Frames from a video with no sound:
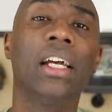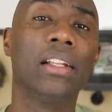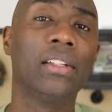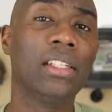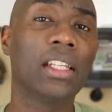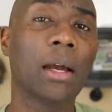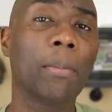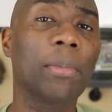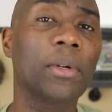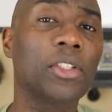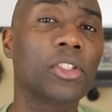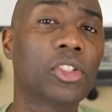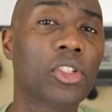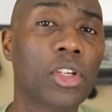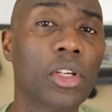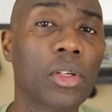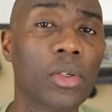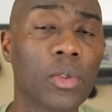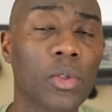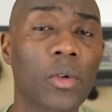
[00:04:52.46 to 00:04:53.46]
Number
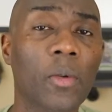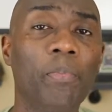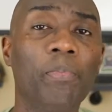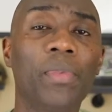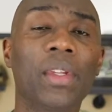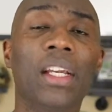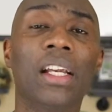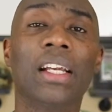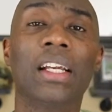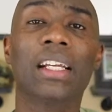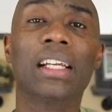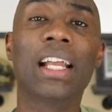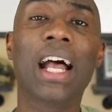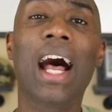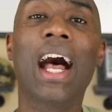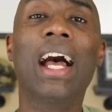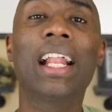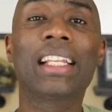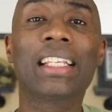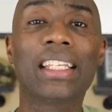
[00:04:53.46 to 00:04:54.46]
2,
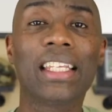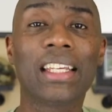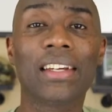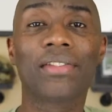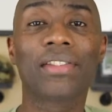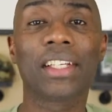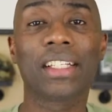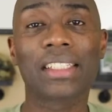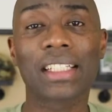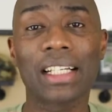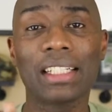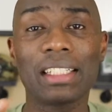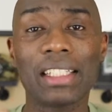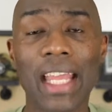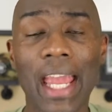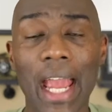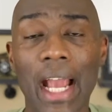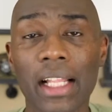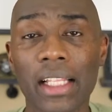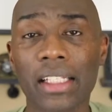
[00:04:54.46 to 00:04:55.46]
God gives us a
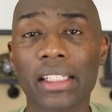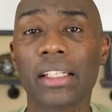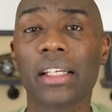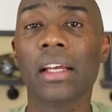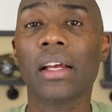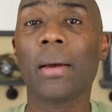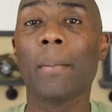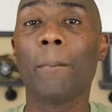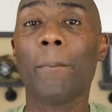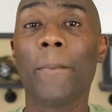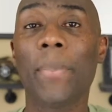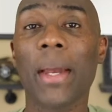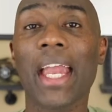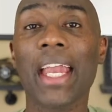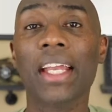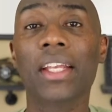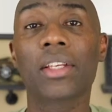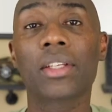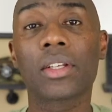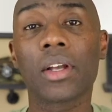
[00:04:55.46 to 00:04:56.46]
talent
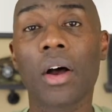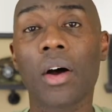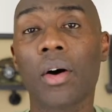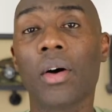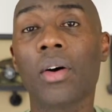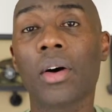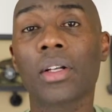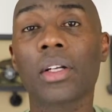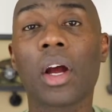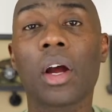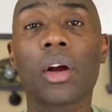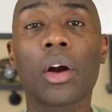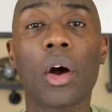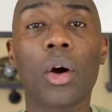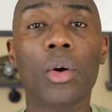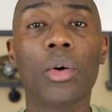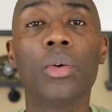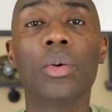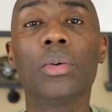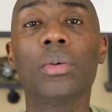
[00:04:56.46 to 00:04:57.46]
based on our
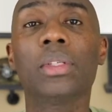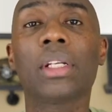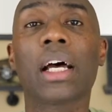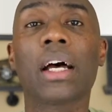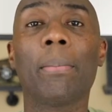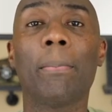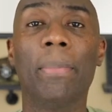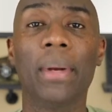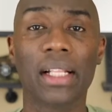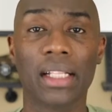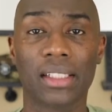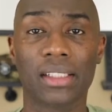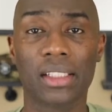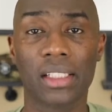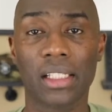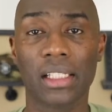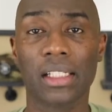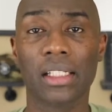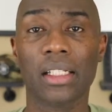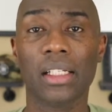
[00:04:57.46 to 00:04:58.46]
own
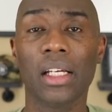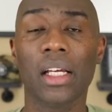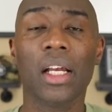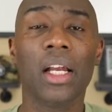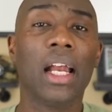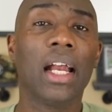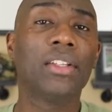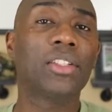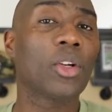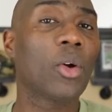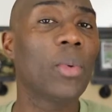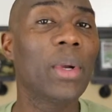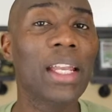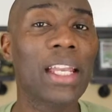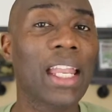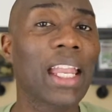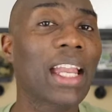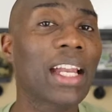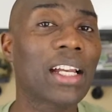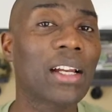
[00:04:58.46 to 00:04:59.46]
ability. And so we
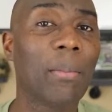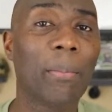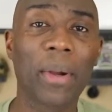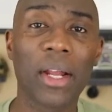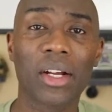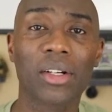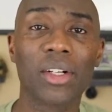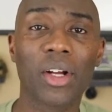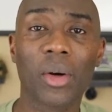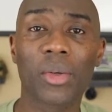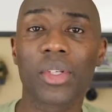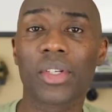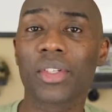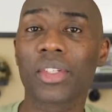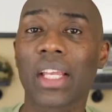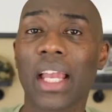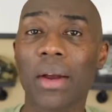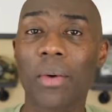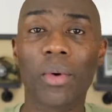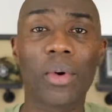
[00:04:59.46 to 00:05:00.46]
can't compare notes and
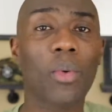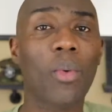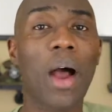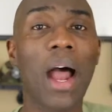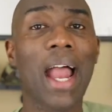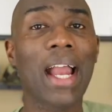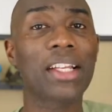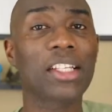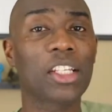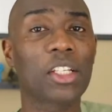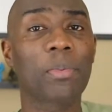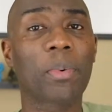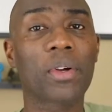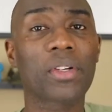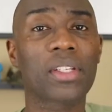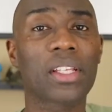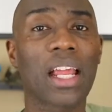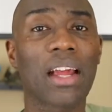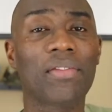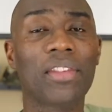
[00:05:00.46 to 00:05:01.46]
say, well, why does this
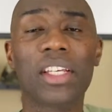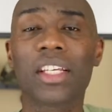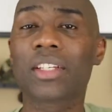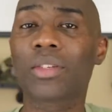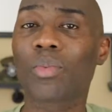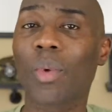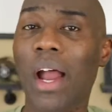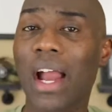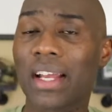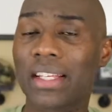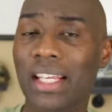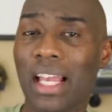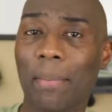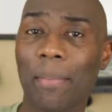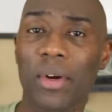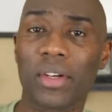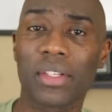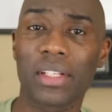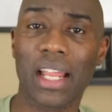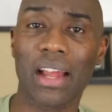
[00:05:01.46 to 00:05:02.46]
person have this? Why does that
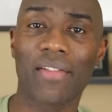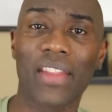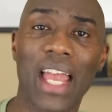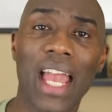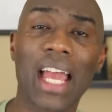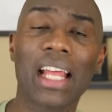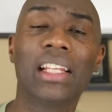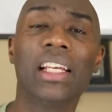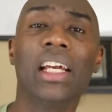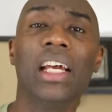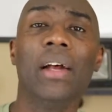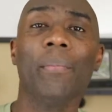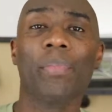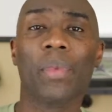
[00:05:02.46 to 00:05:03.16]
person have that?